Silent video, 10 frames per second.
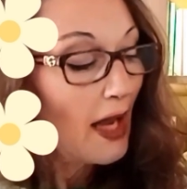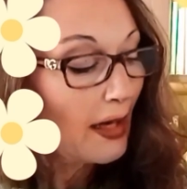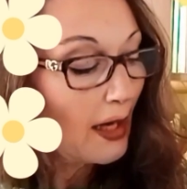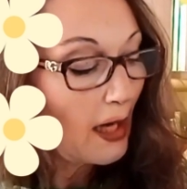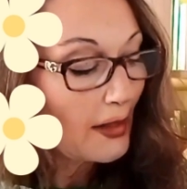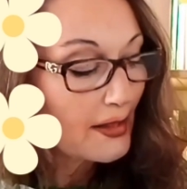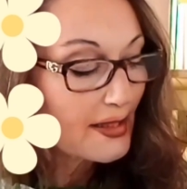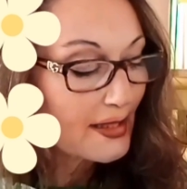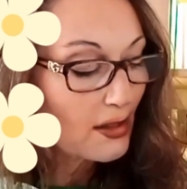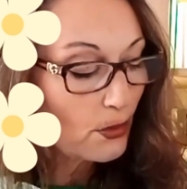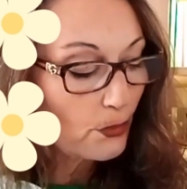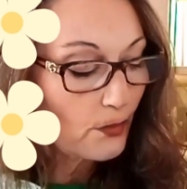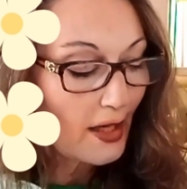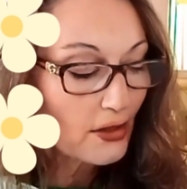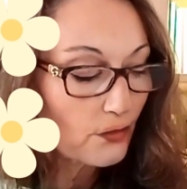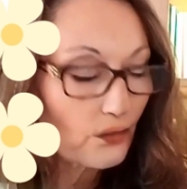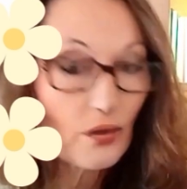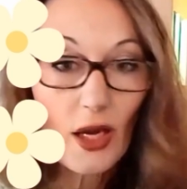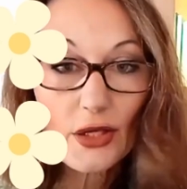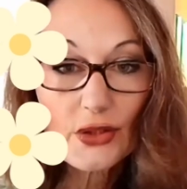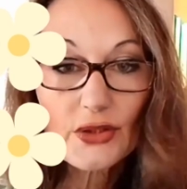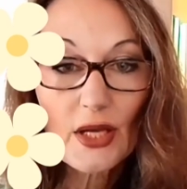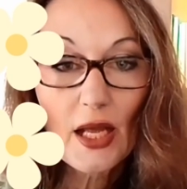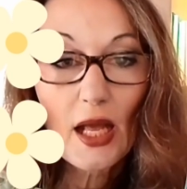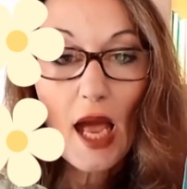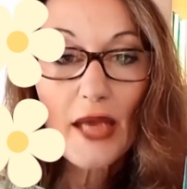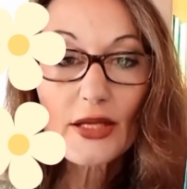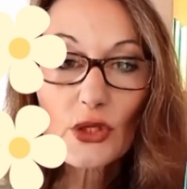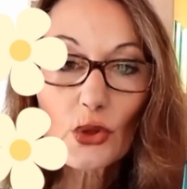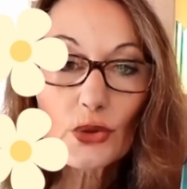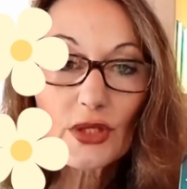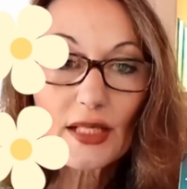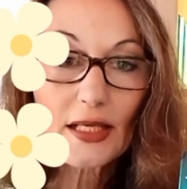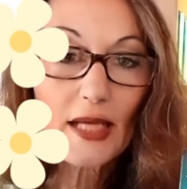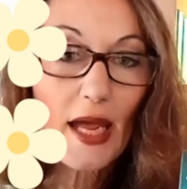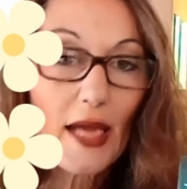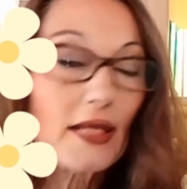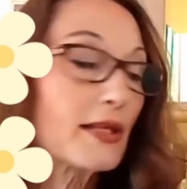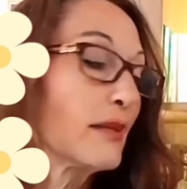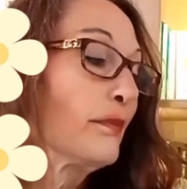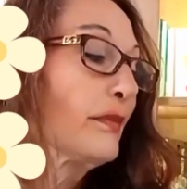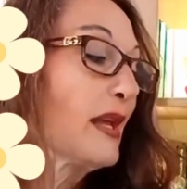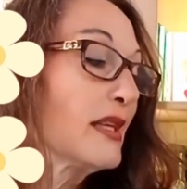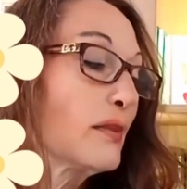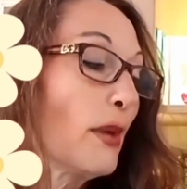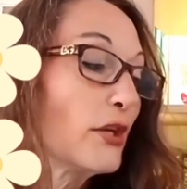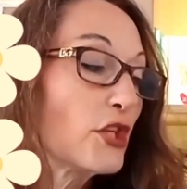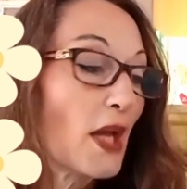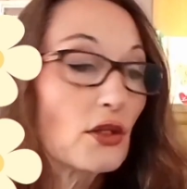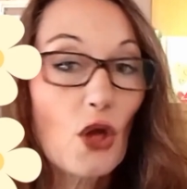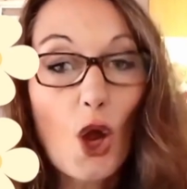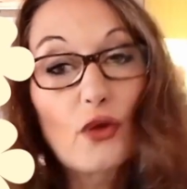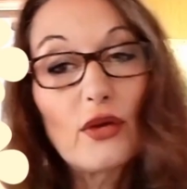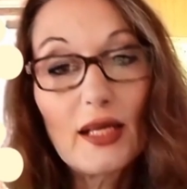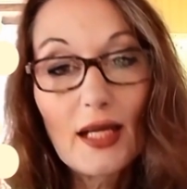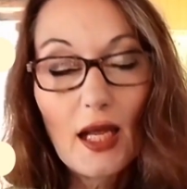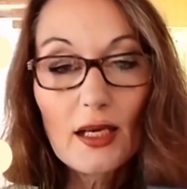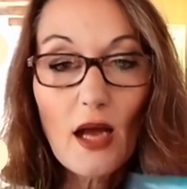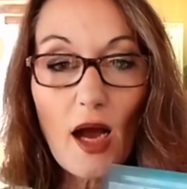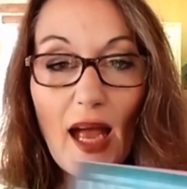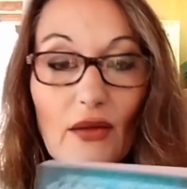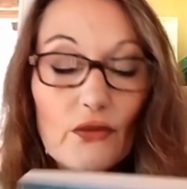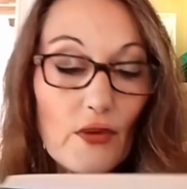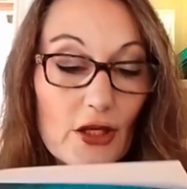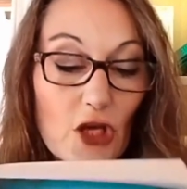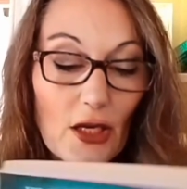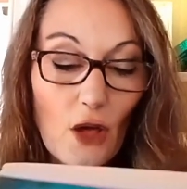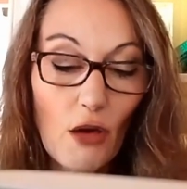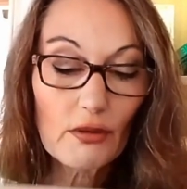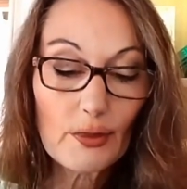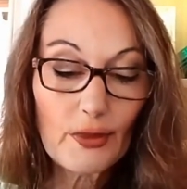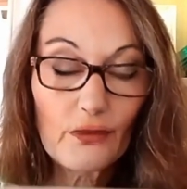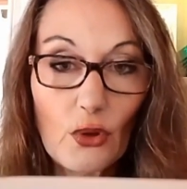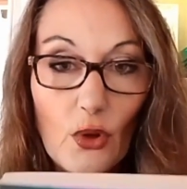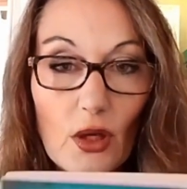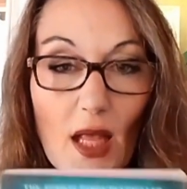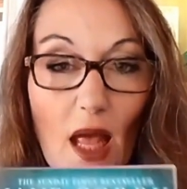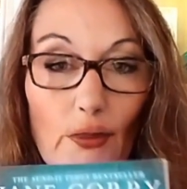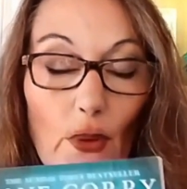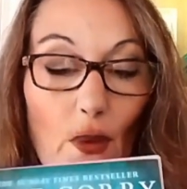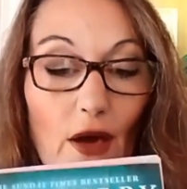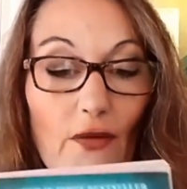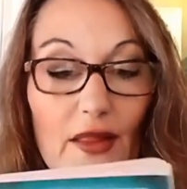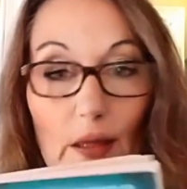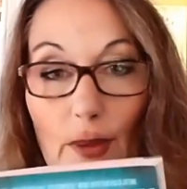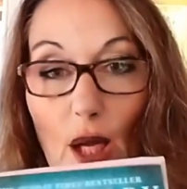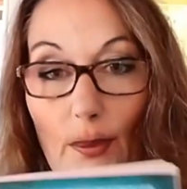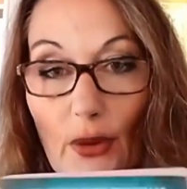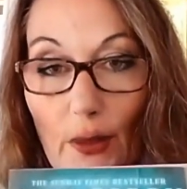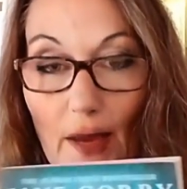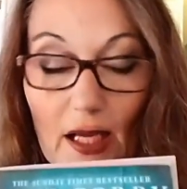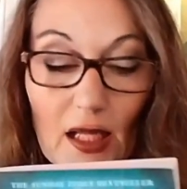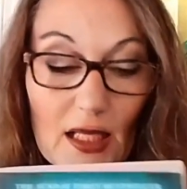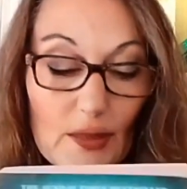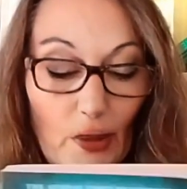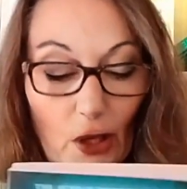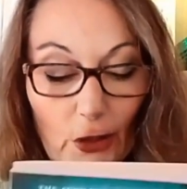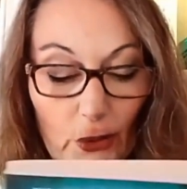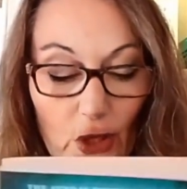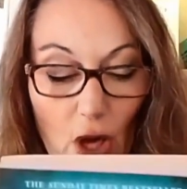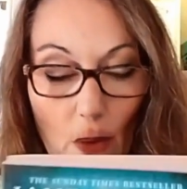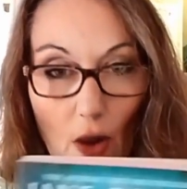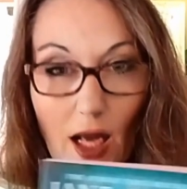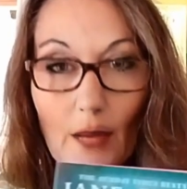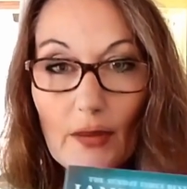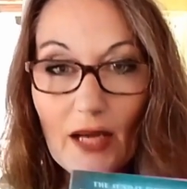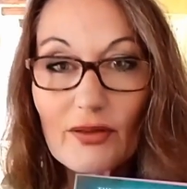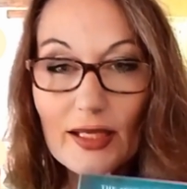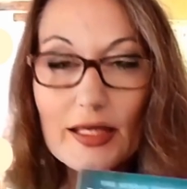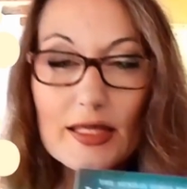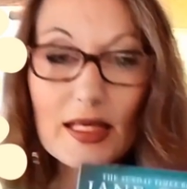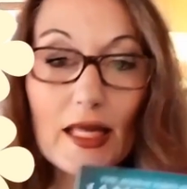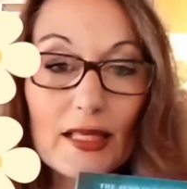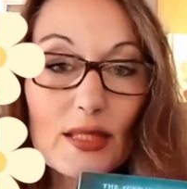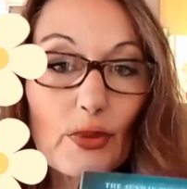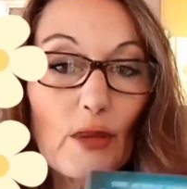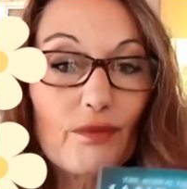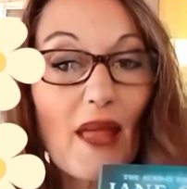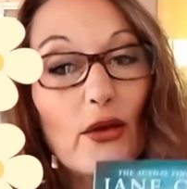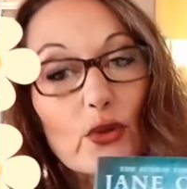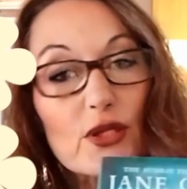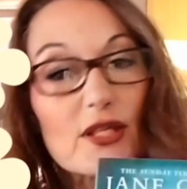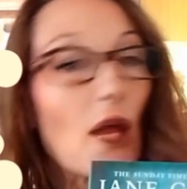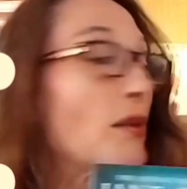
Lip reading: And I like the single red rose. And it's called The Dead X. It's by Jane Corrie. Now, I haven't read Jane Corrie before, but when I read the blurb on the back of this book, I thought, you know what, I really need to get this book. And also,